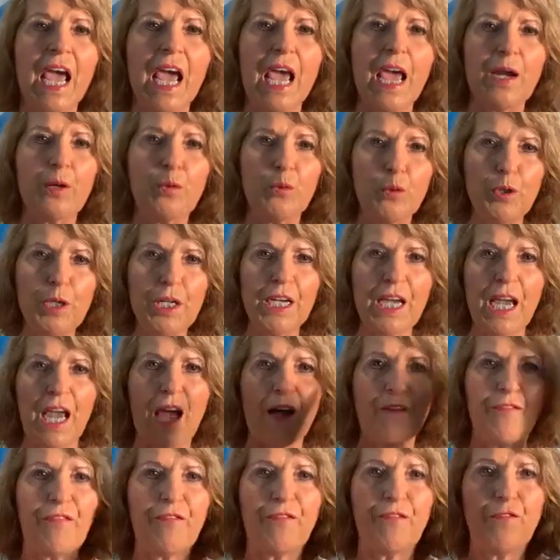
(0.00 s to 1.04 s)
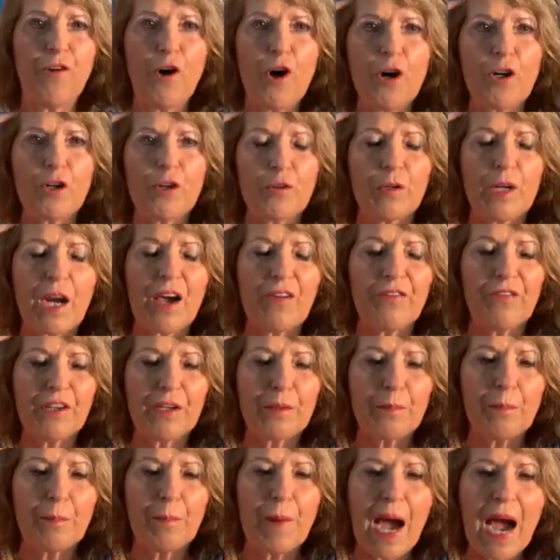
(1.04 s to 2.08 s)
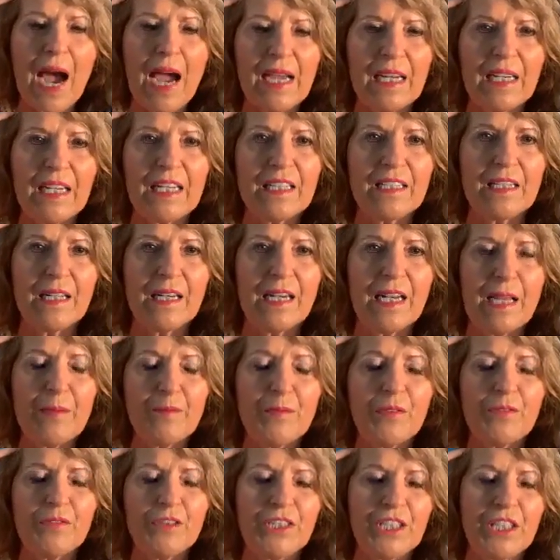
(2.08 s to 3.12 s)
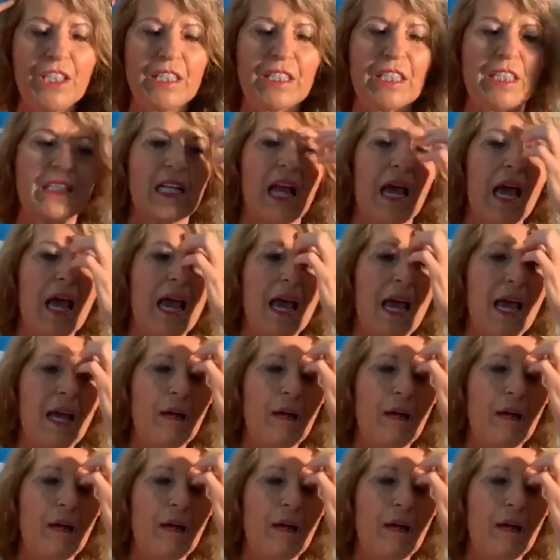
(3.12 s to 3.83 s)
And we have photographic mind in the name of Jesus.